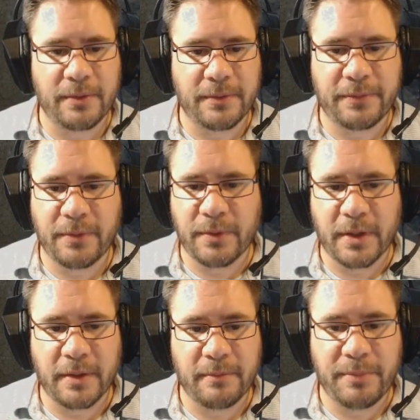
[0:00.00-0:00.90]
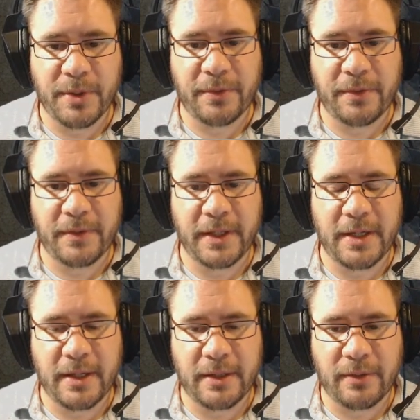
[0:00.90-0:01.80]
for both the
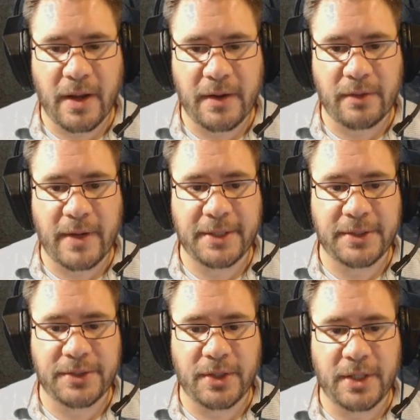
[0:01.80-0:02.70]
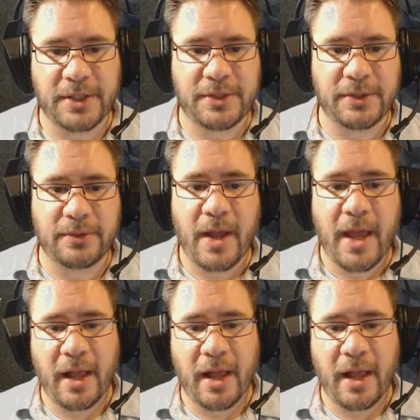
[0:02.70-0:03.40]
ground netherrack to turn into